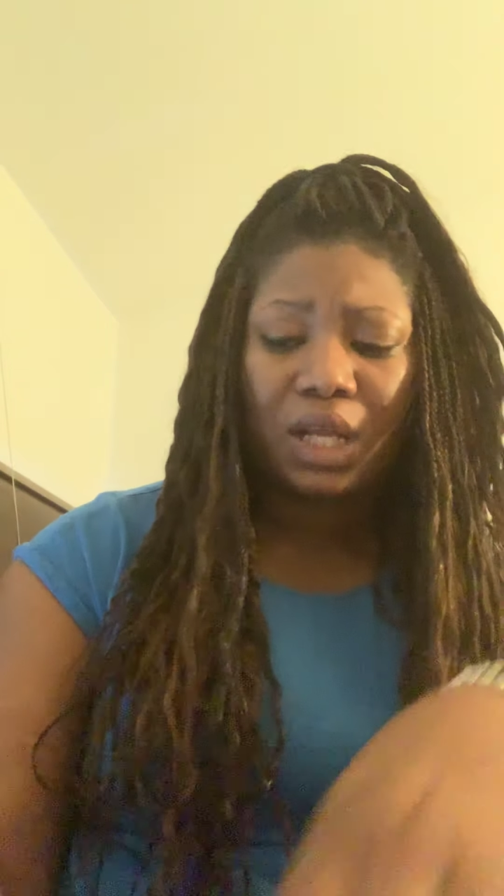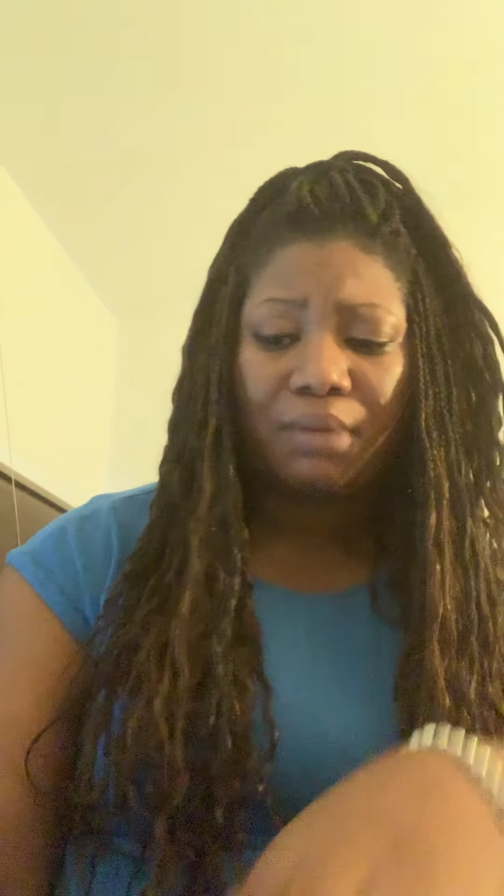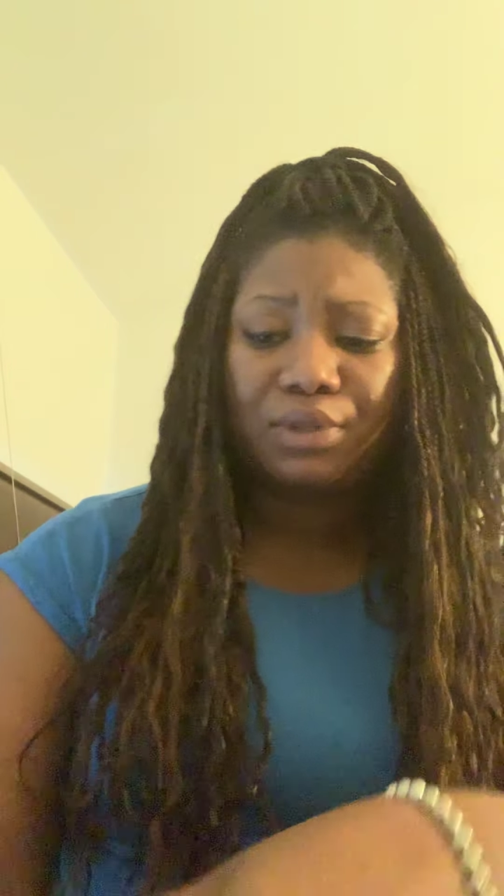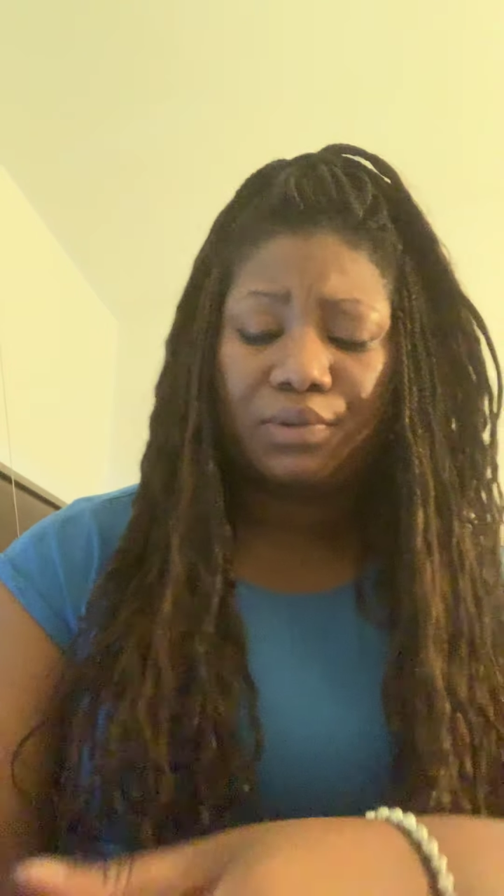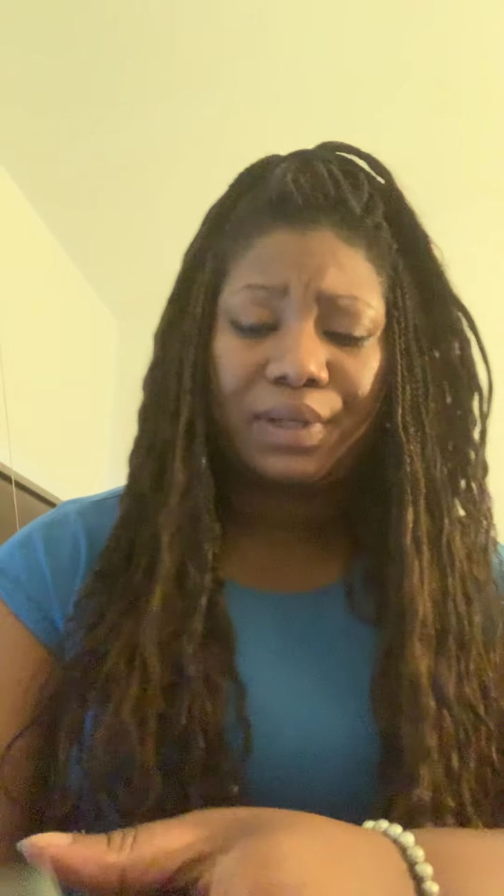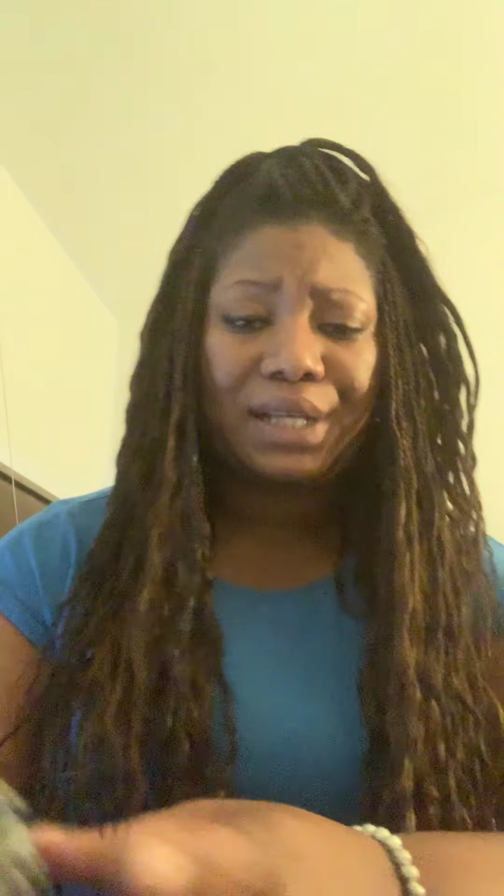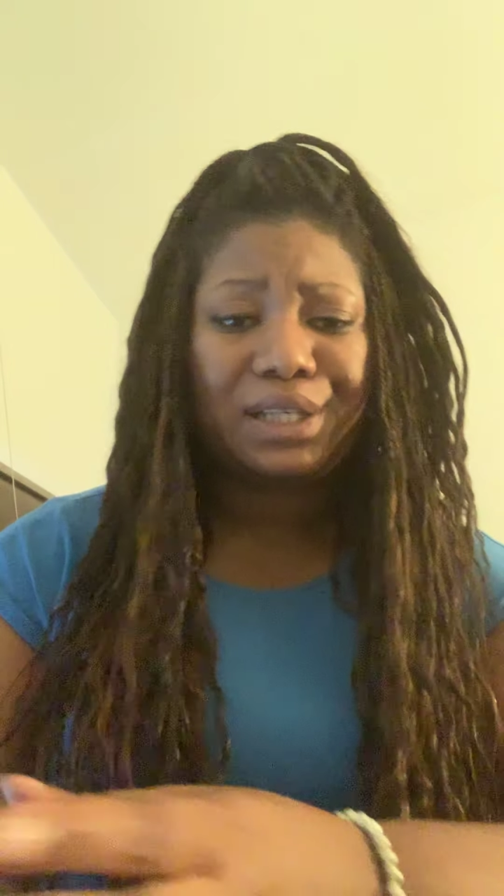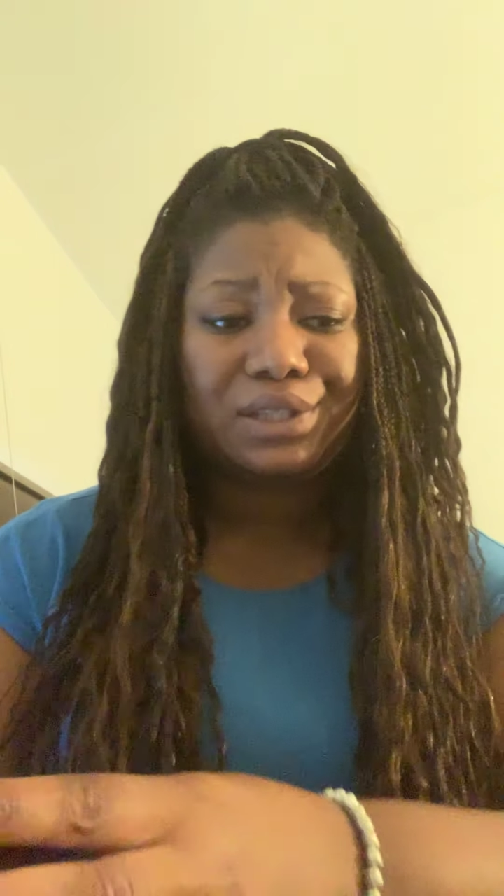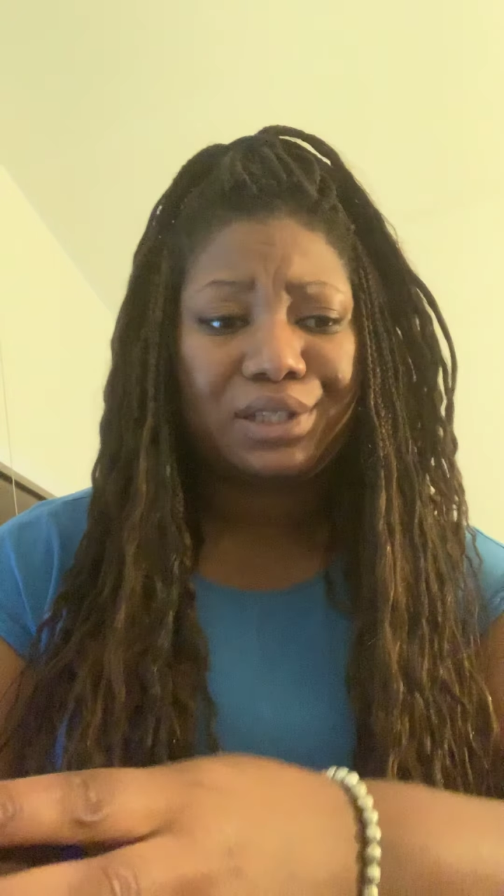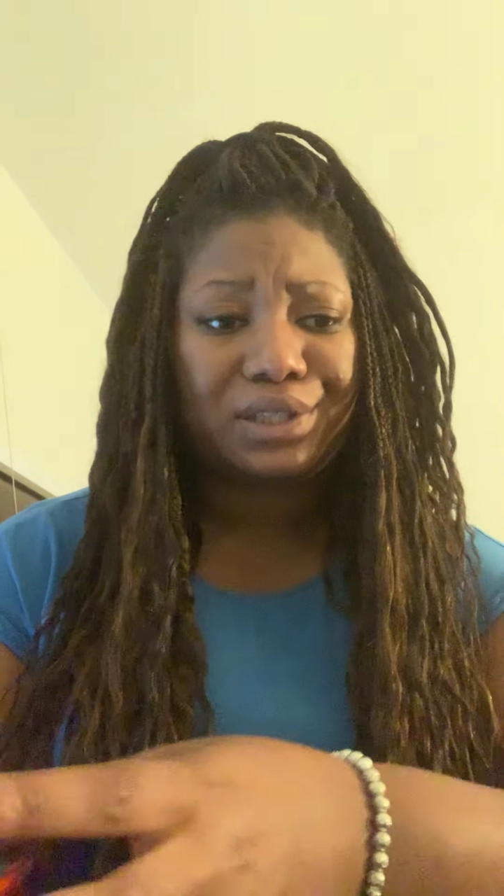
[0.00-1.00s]
I'm doing what I
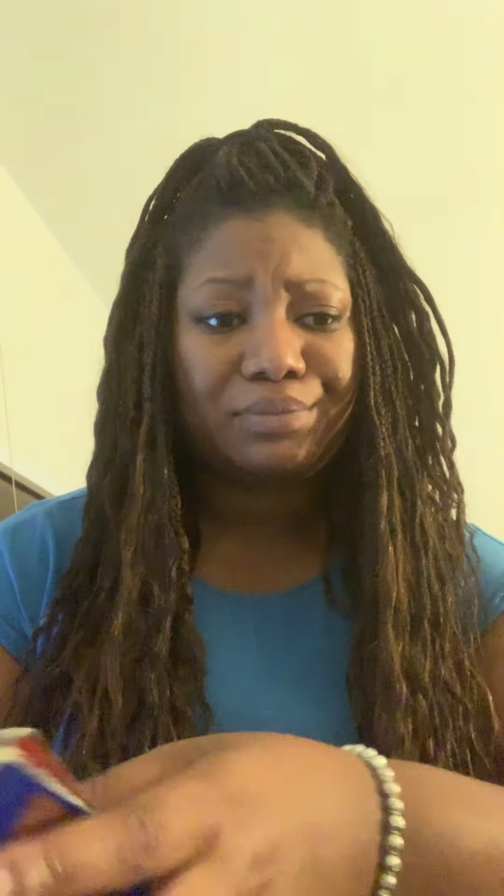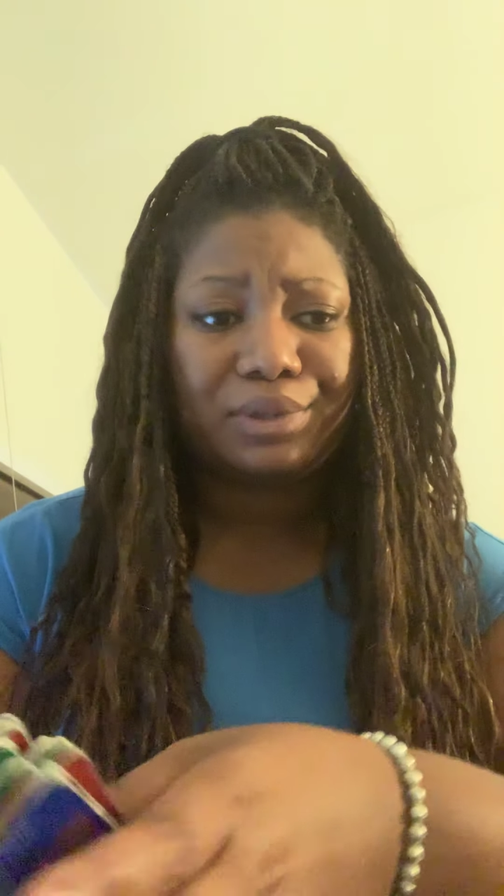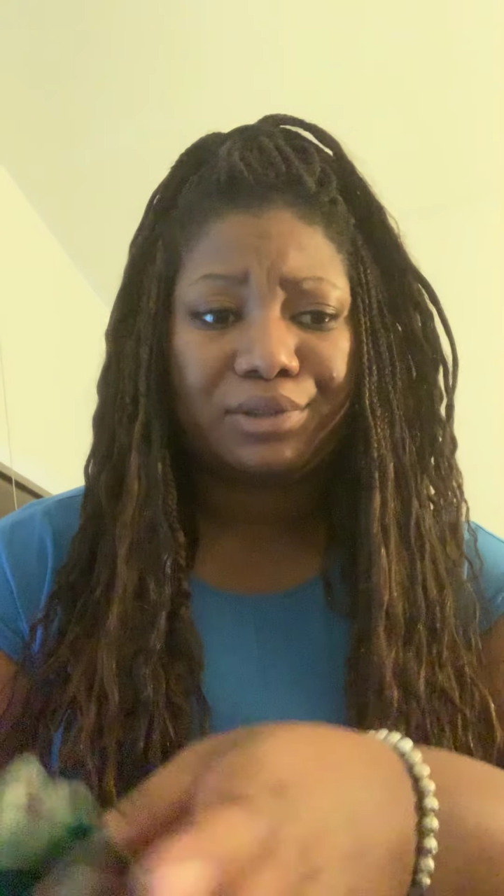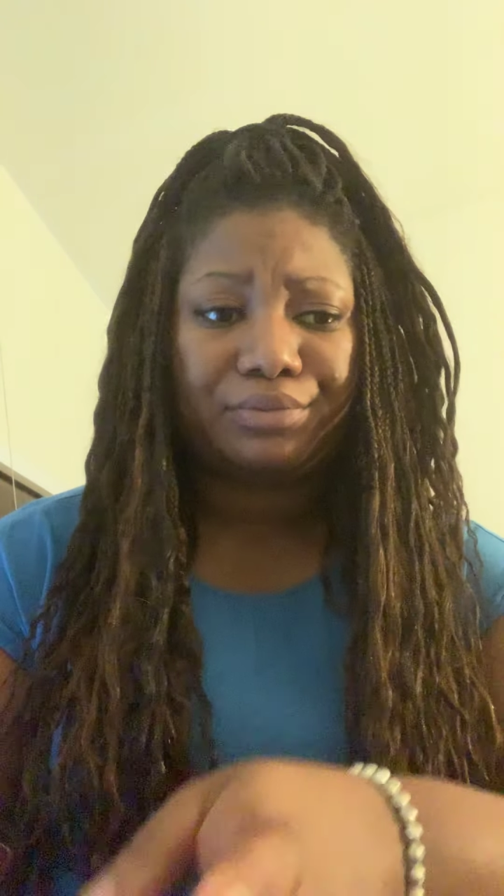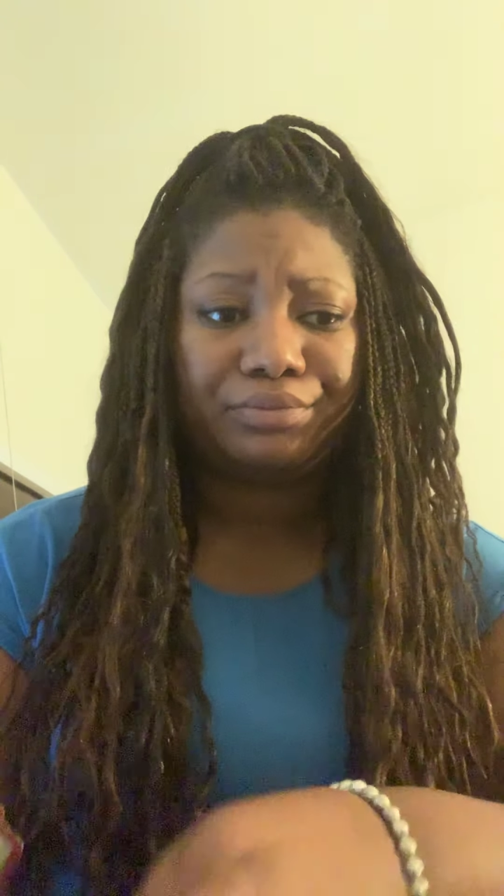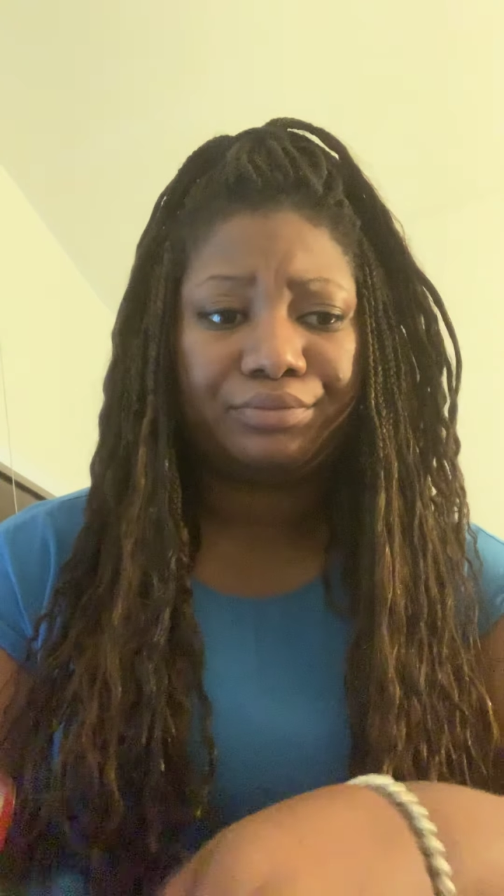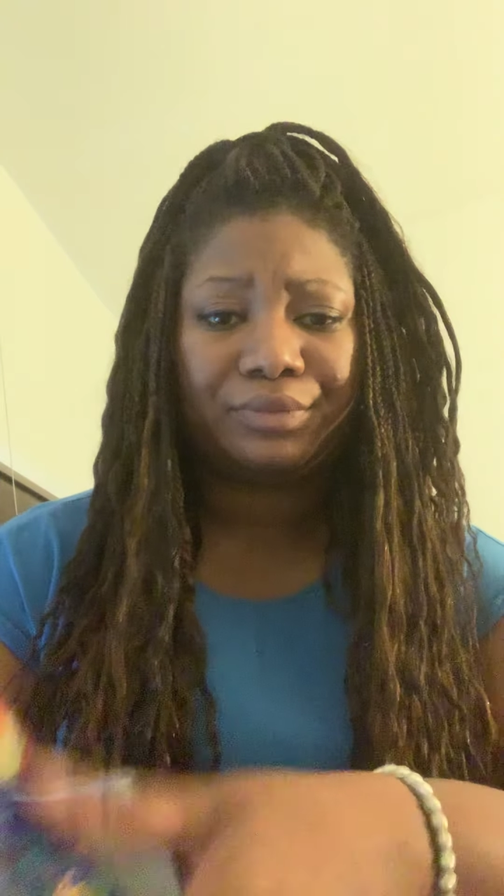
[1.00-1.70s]
need to do, boo.